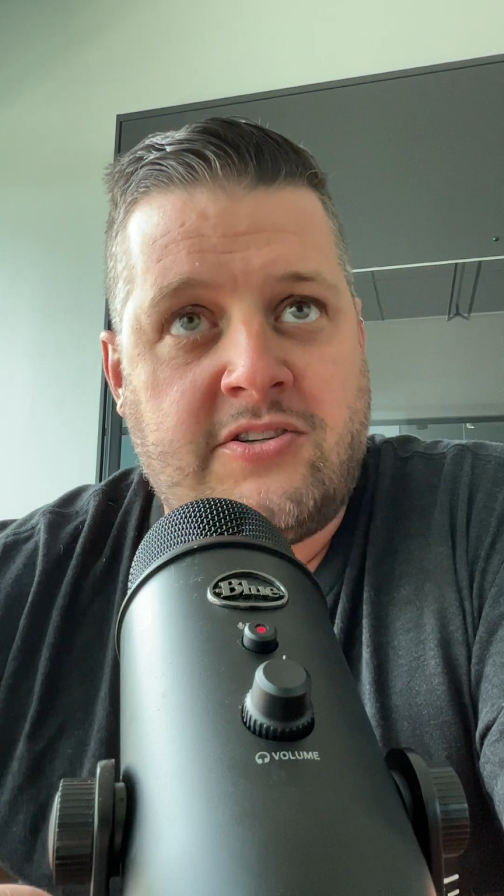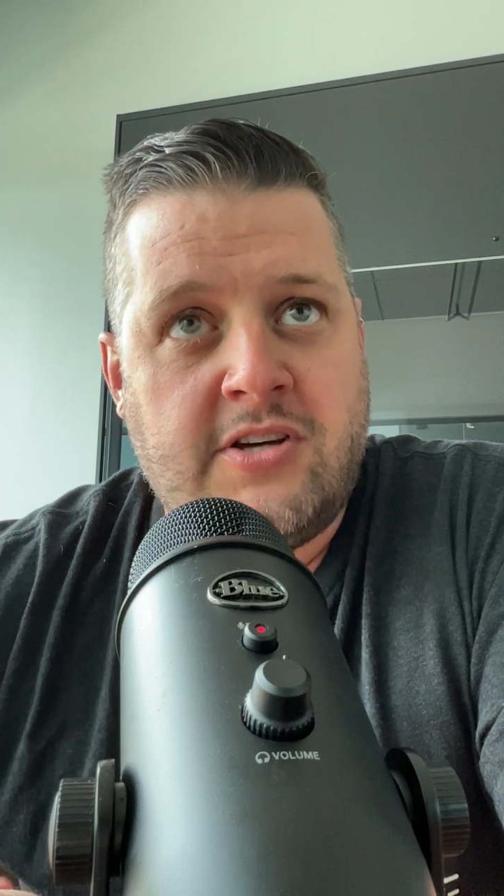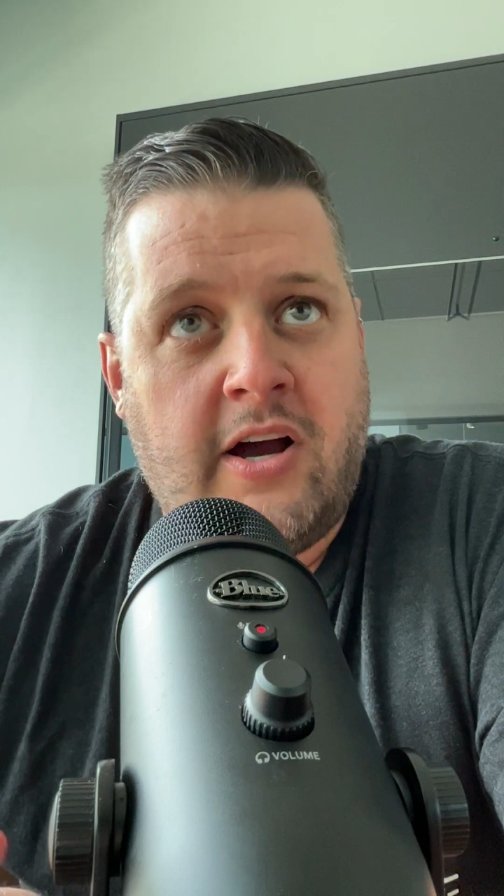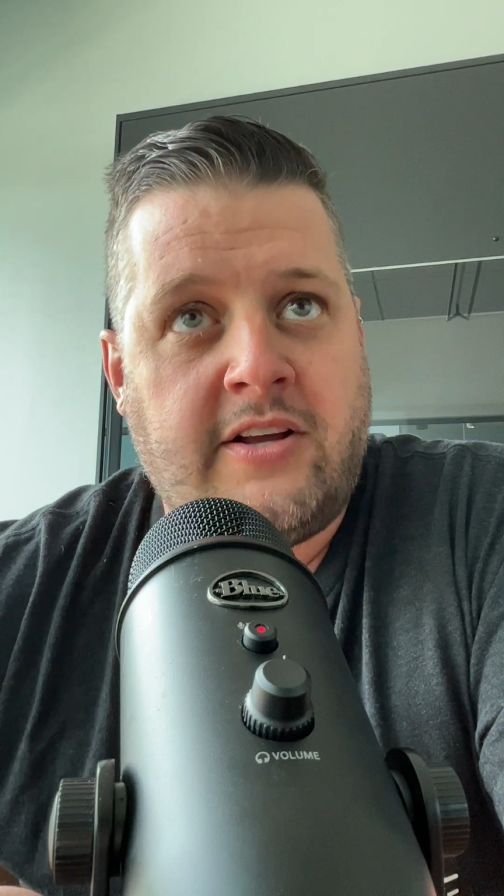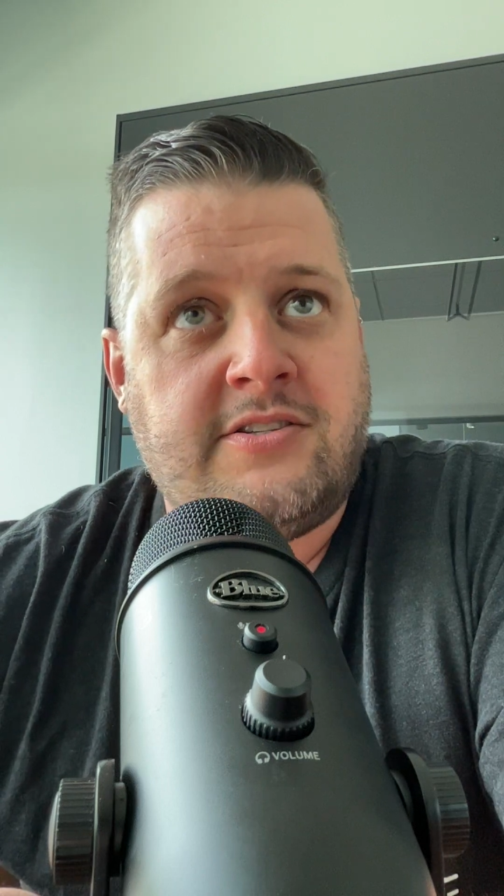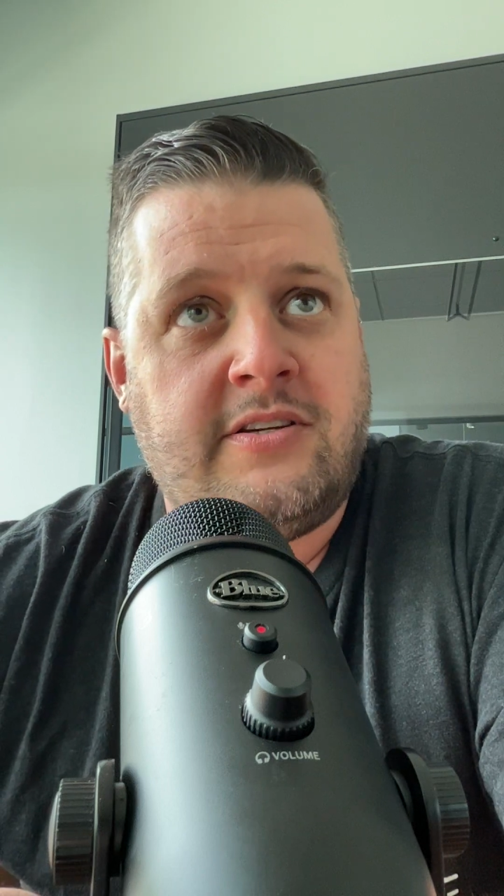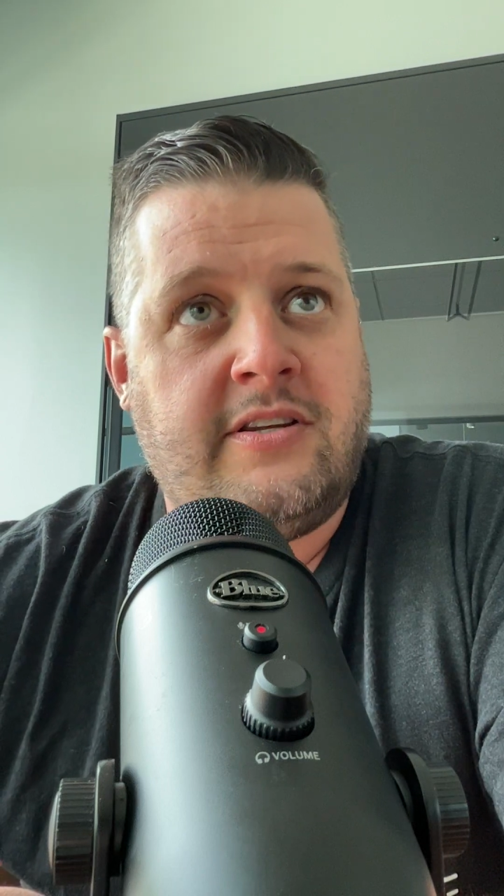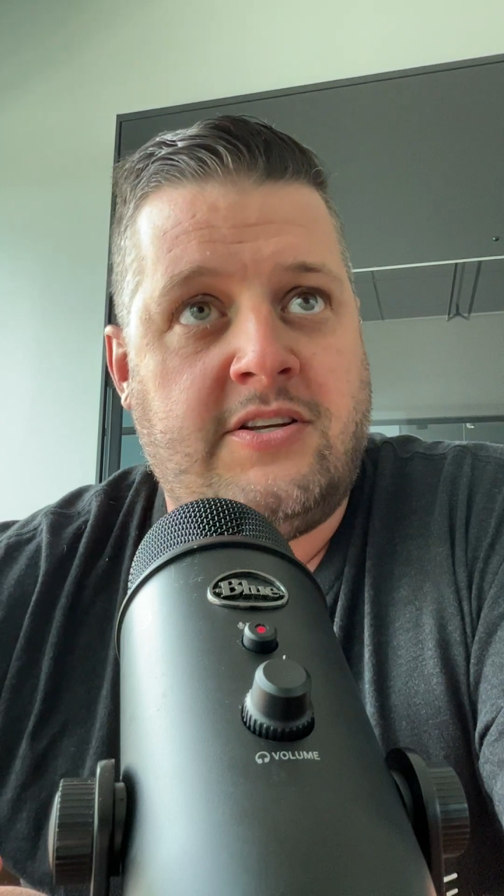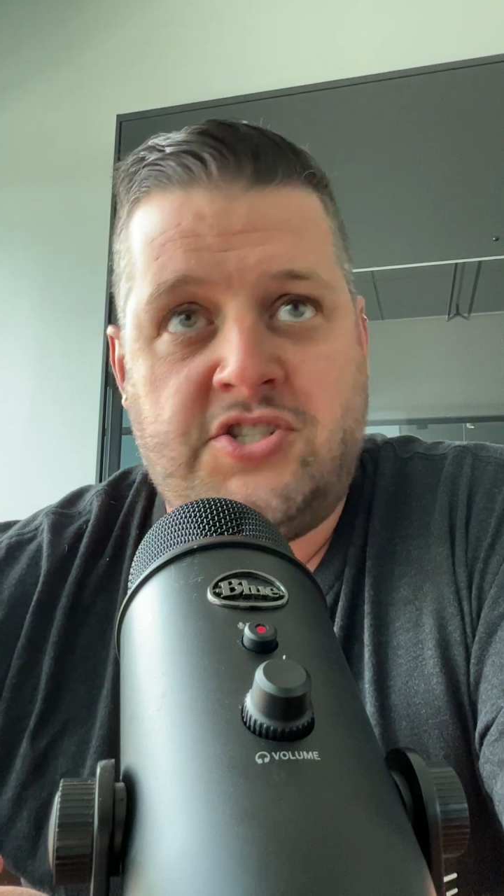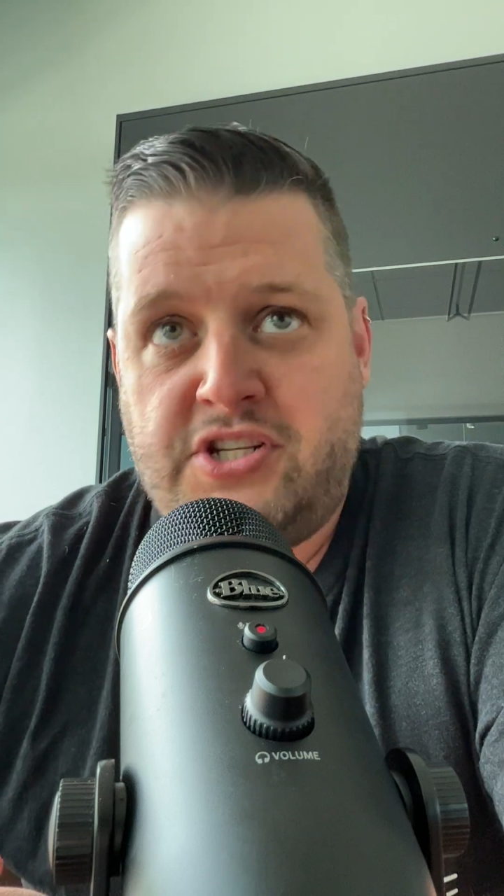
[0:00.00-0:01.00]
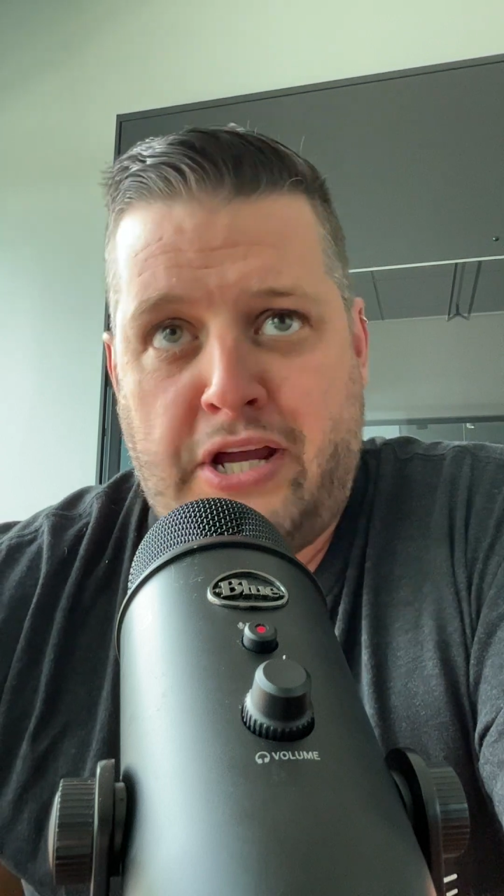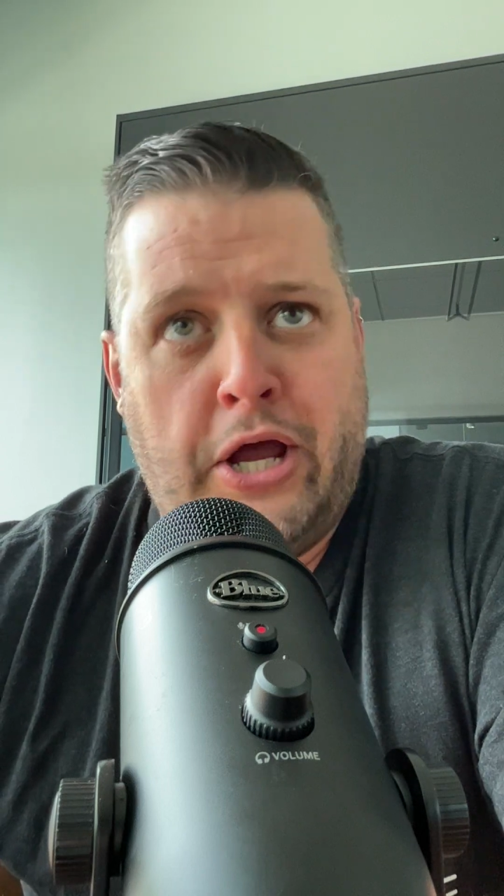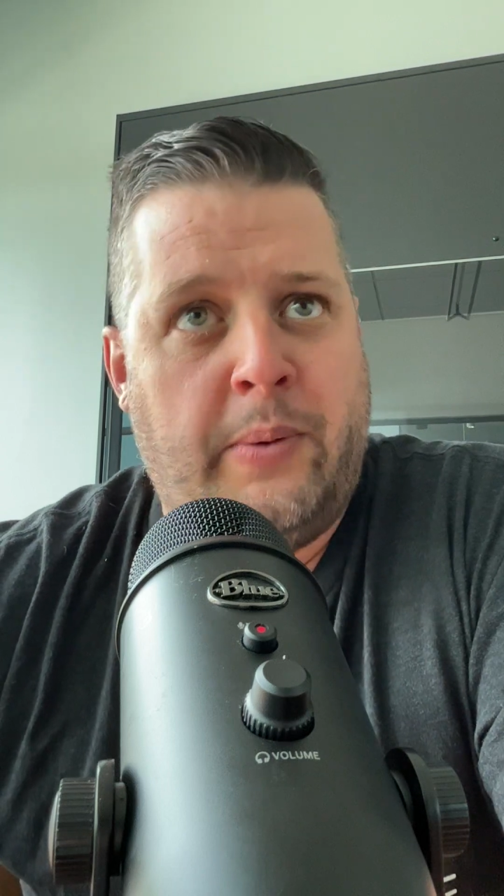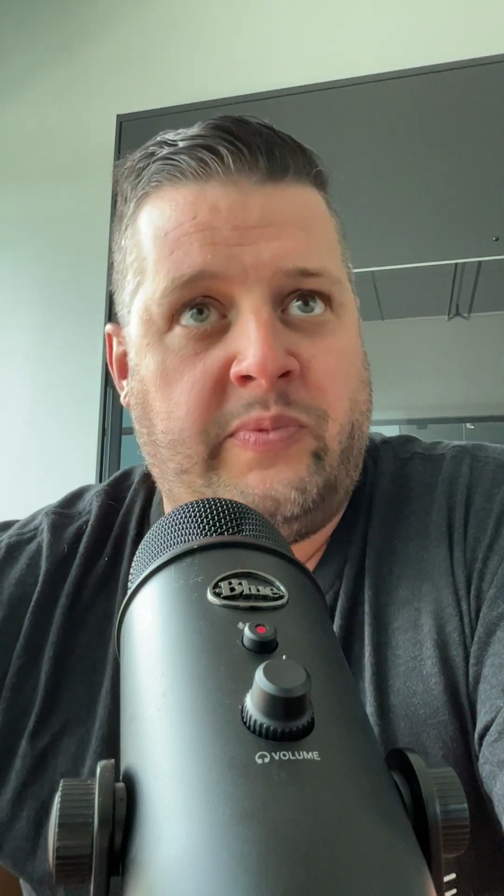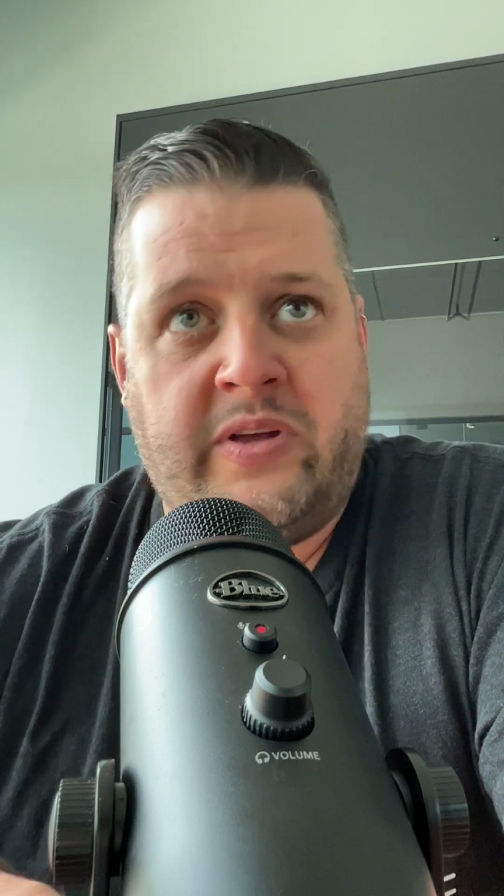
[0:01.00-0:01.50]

talking to the GM,